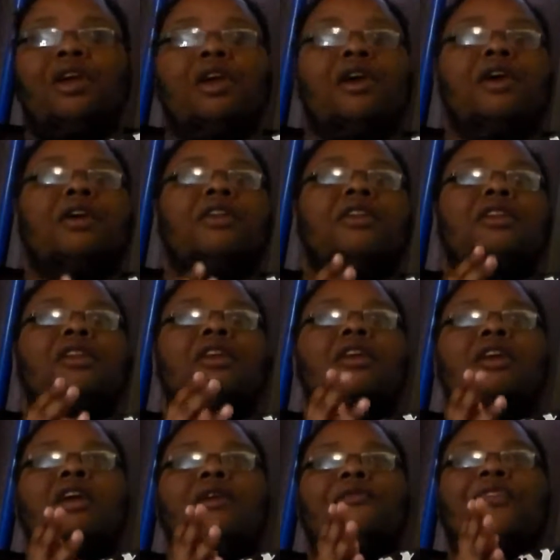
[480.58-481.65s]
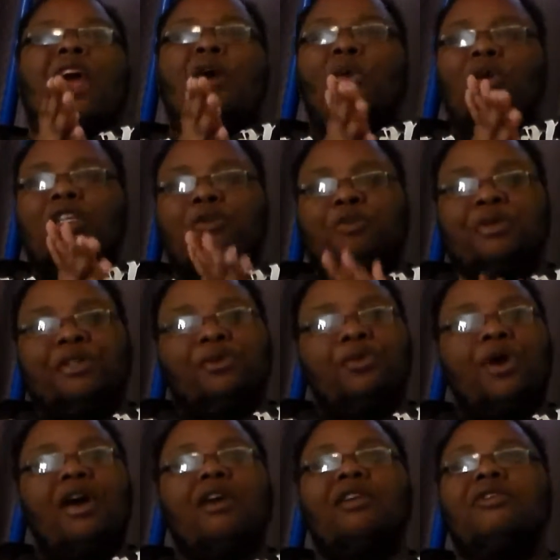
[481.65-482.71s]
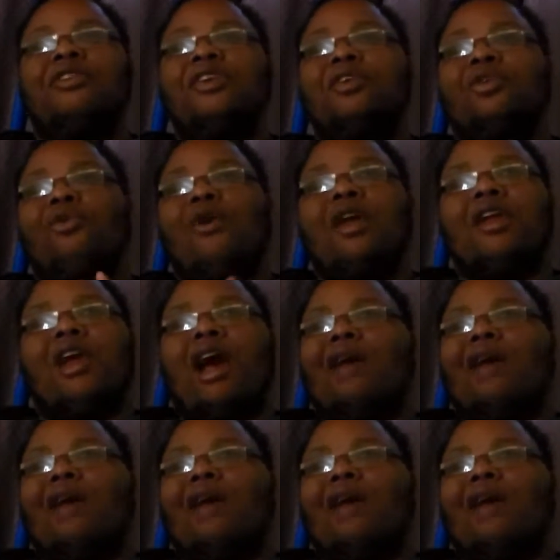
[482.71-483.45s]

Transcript: And if that works pretty well, then great.